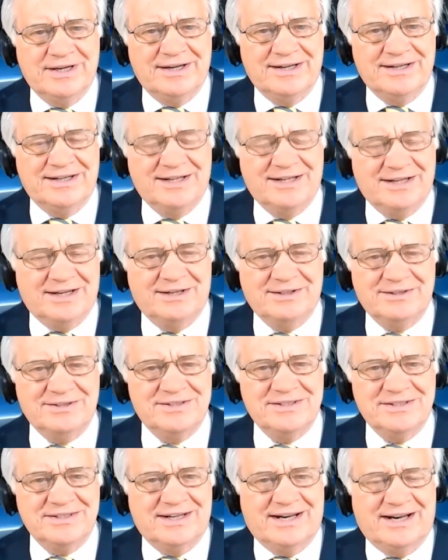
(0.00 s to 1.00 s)

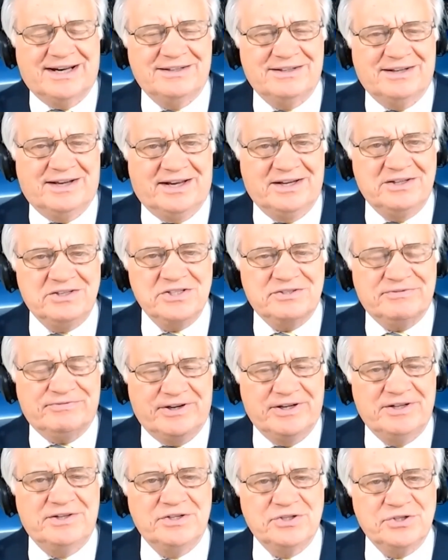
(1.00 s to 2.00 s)
And I just
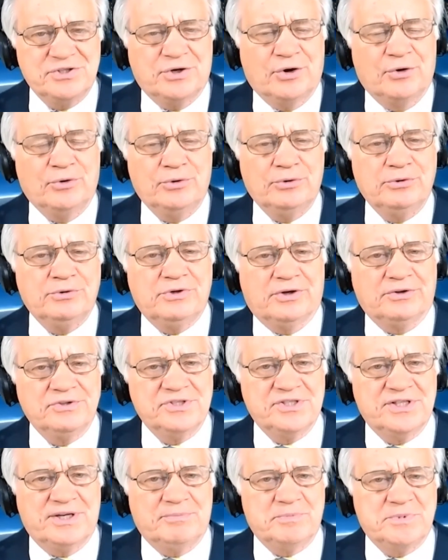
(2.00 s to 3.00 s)
find this whole
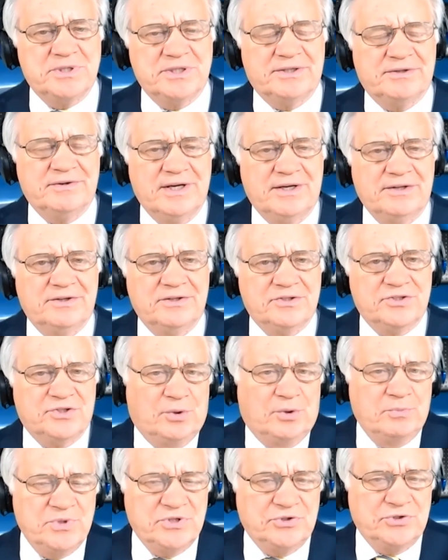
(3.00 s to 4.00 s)
concept that
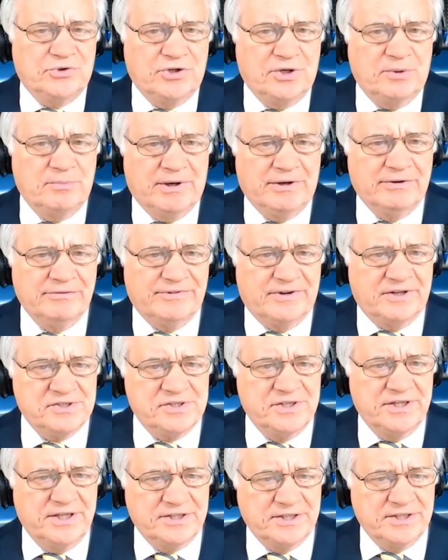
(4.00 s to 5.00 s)
Tom's talking about
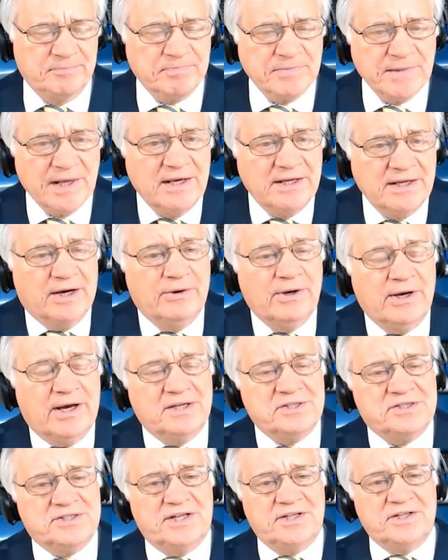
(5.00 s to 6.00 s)
fascinating. Now,
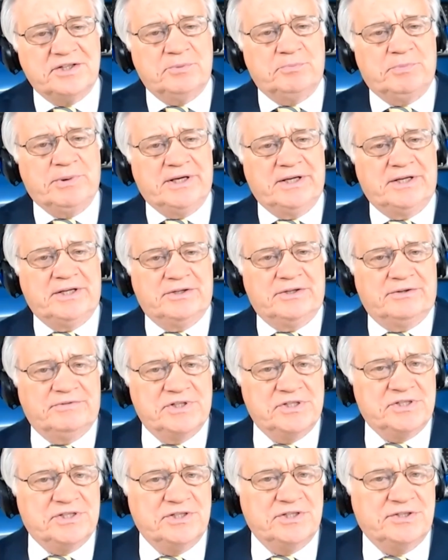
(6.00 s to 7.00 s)
I said at the beginning of
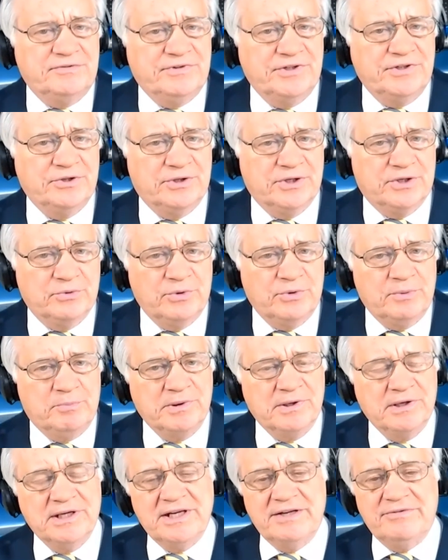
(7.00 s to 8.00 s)
this interview that we
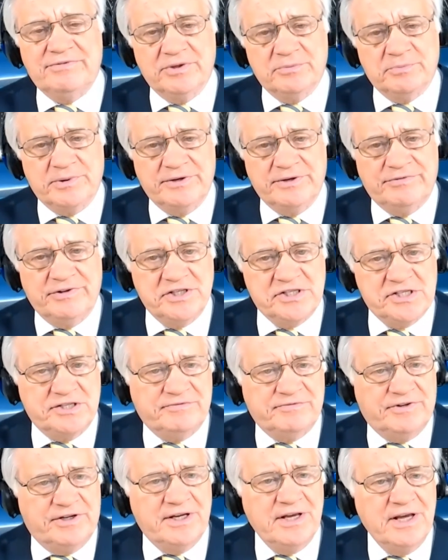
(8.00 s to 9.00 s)
believe at
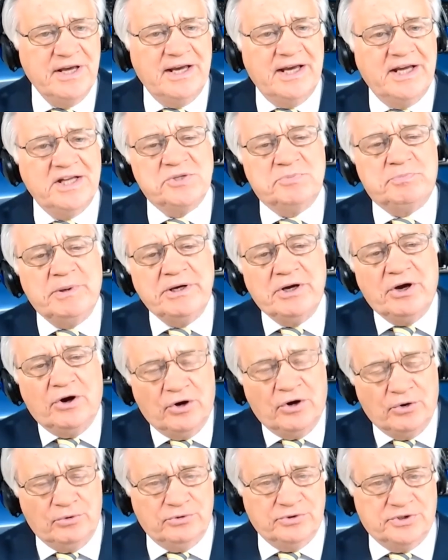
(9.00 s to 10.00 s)
BVTV, it's
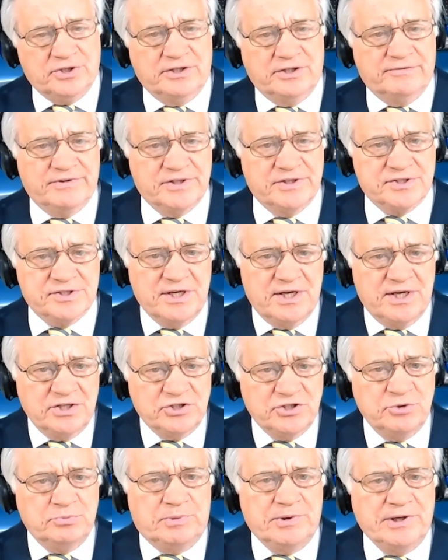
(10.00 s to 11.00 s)
beholden of us
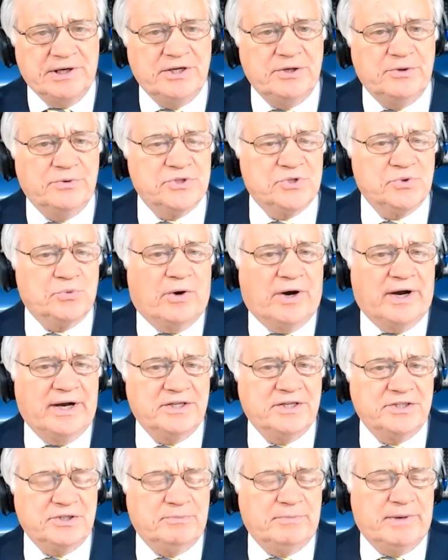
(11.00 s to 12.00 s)
to bring you as
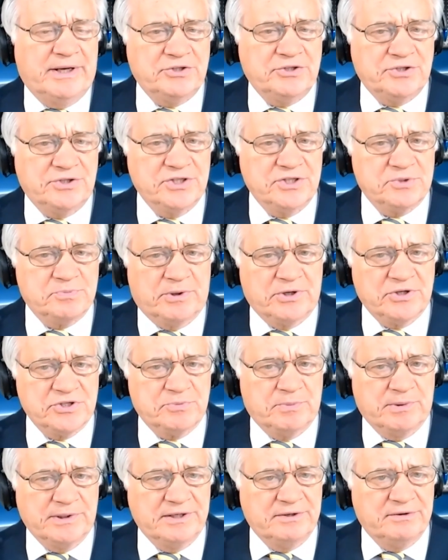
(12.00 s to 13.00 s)
wide a dimension as
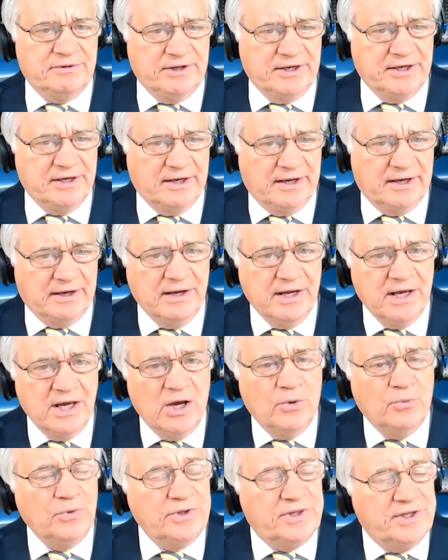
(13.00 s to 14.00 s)
possible in thinking,
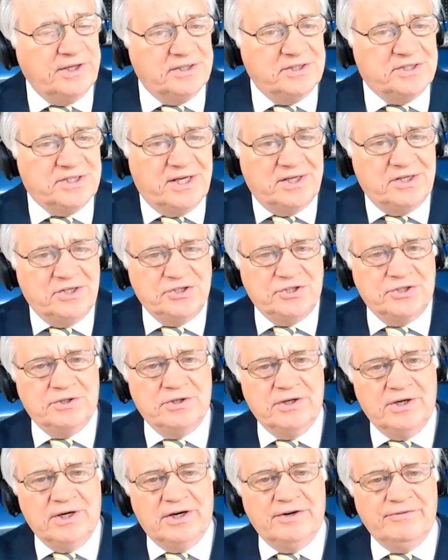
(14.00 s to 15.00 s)
with the
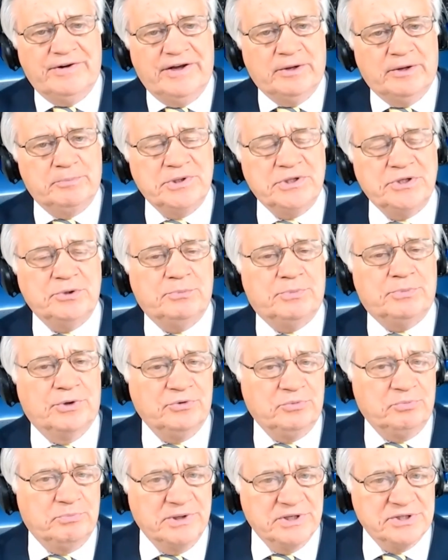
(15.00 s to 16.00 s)
intention of helping you in
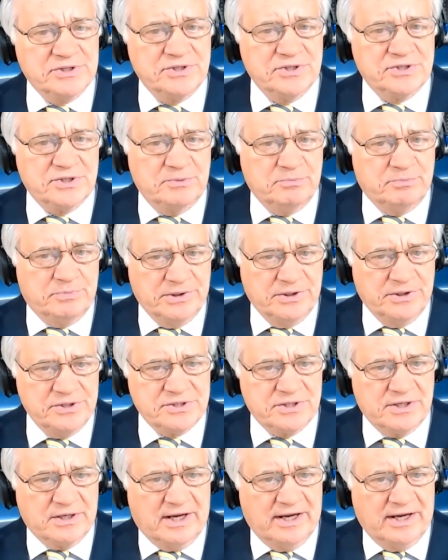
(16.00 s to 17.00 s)
both business and
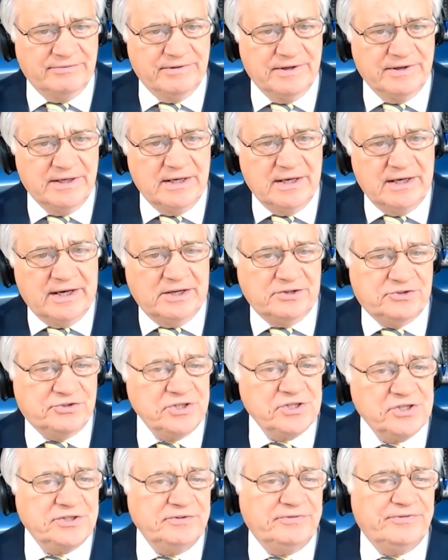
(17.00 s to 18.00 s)
personal life. I
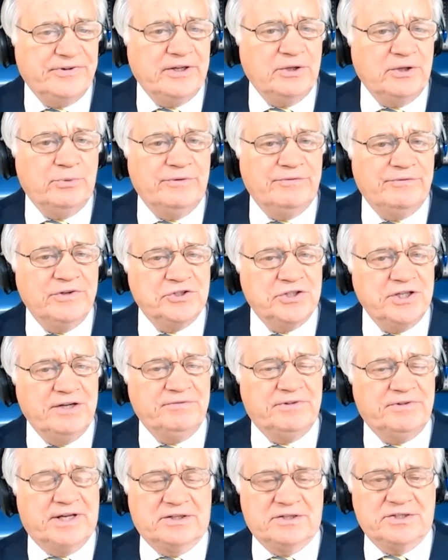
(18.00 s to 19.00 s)
trust you feel we've
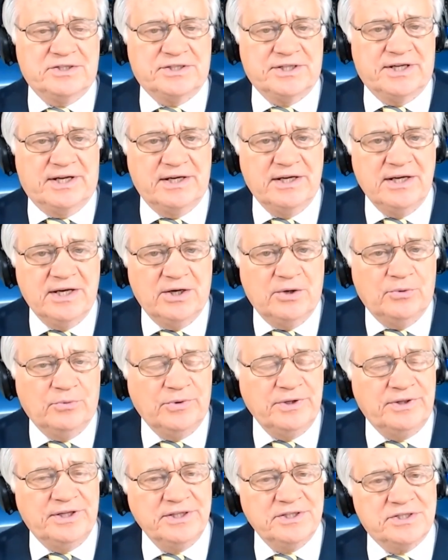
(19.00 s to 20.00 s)
achieved that today
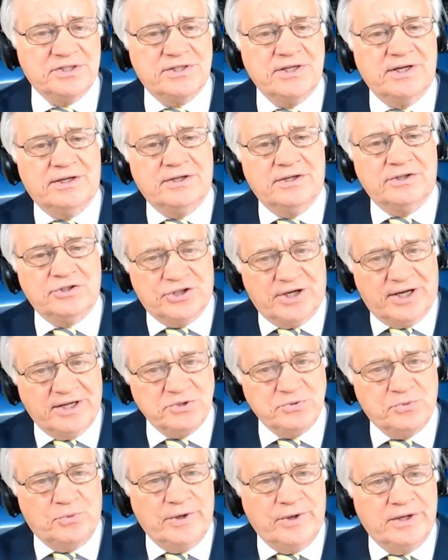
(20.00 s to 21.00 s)
with this
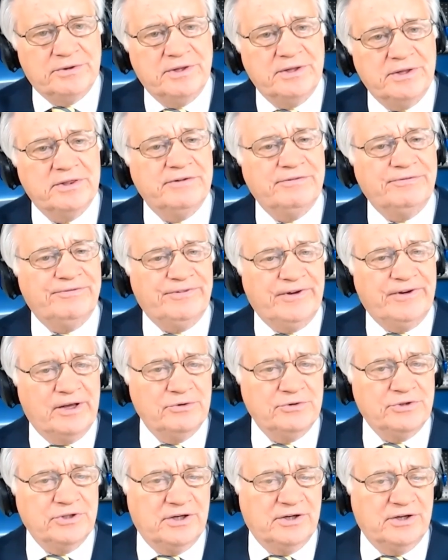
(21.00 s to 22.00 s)
chat with the
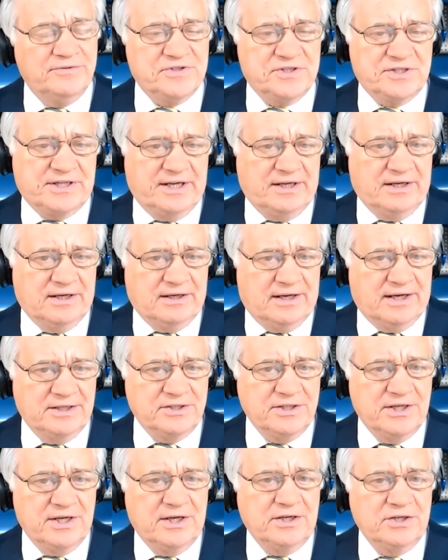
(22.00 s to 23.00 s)
founder of
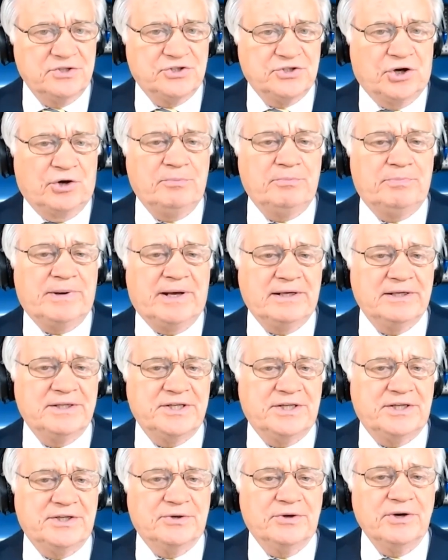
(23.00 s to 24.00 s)
ScalarLight, Tom
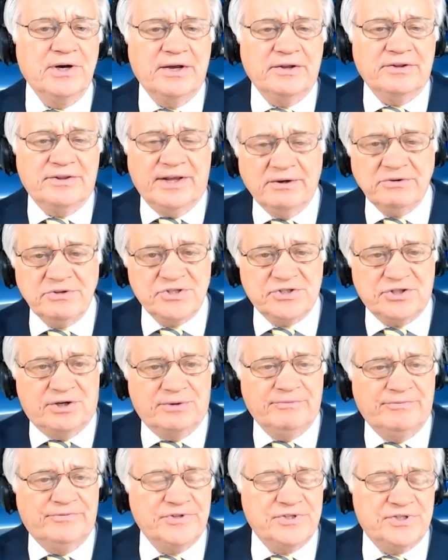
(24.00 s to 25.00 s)
Paladino. Thanks,
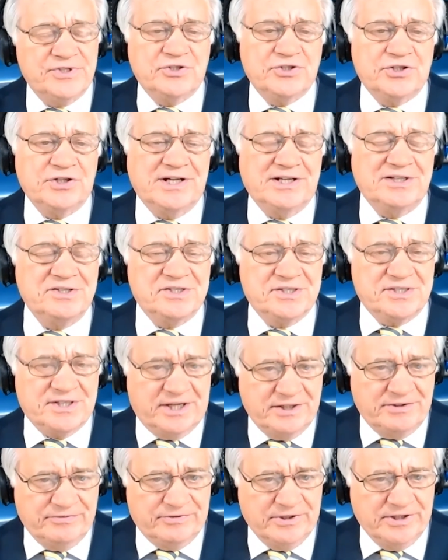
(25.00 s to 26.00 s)
Tom, for such an
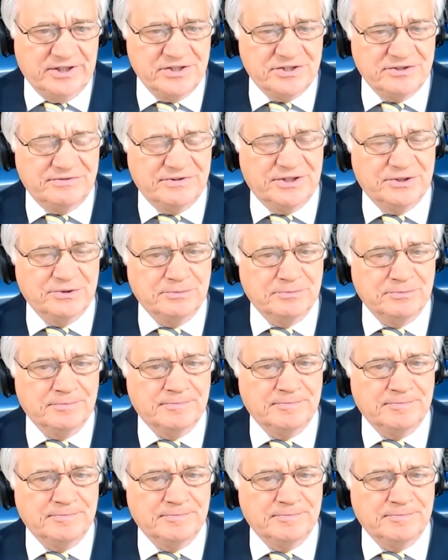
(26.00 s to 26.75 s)
insightful interview.